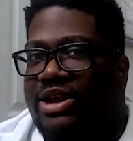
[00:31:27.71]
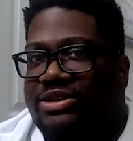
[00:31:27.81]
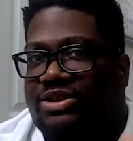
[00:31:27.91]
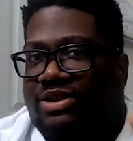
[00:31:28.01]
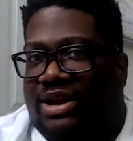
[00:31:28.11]

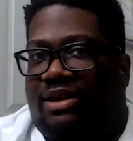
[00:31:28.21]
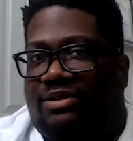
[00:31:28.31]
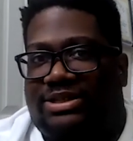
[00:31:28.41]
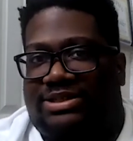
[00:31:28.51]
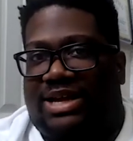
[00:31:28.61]
So now
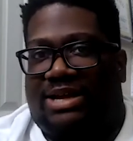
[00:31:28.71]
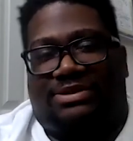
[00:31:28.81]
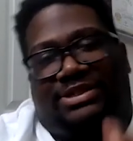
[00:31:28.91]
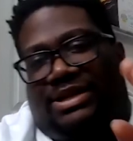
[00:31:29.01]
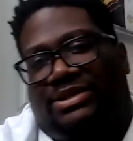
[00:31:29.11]
it's time.
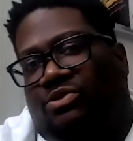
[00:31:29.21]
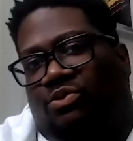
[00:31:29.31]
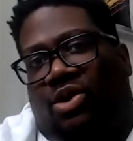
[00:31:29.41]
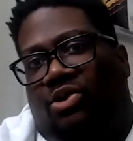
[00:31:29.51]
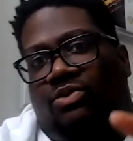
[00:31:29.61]
There's nothing
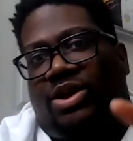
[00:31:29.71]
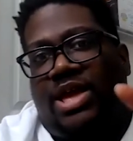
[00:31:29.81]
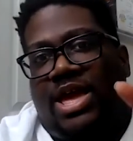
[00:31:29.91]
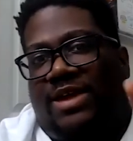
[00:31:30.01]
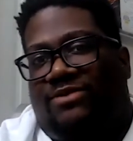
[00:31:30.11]
wrong
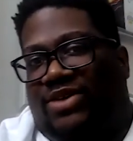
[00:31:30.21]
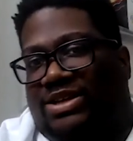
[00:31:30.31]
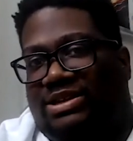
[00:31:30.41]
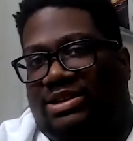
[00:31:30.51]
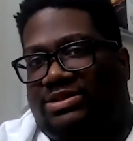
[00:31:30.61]
with
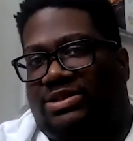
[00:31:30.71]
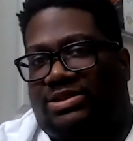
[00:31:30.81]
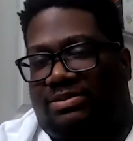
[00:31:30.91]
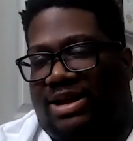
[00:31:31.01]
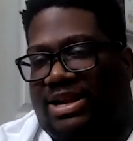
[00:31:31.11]
investing into
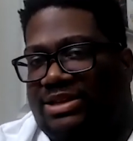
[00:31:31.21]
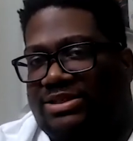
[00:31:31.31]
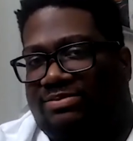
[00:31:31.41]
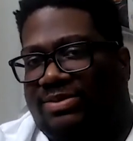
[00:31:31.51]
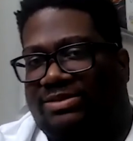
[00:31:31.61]
somebody
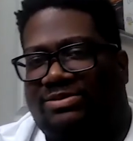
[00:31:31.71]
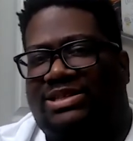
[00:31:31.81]
else's business,